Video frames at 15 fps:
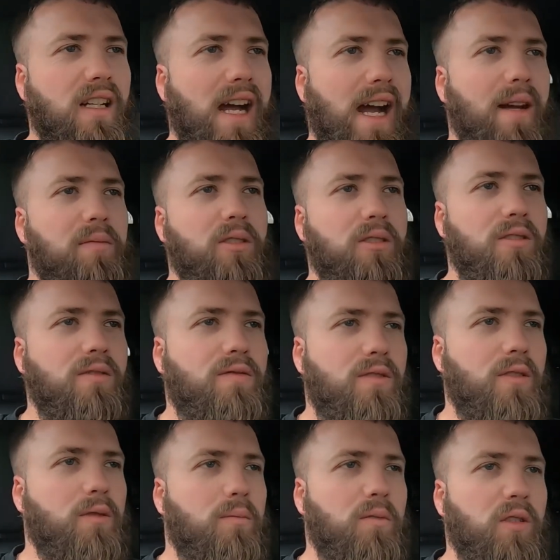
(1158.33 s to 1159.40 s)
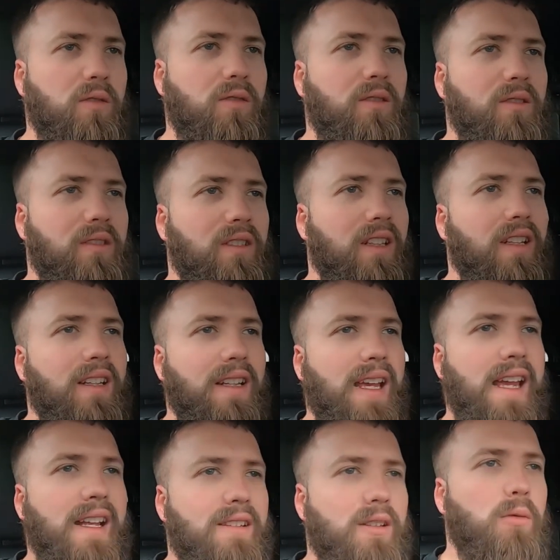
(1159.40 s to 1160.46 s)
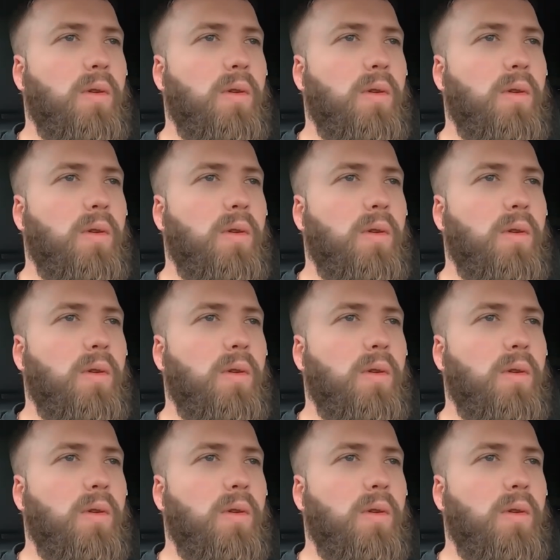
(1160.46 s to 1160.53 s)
absolutely phenomenal.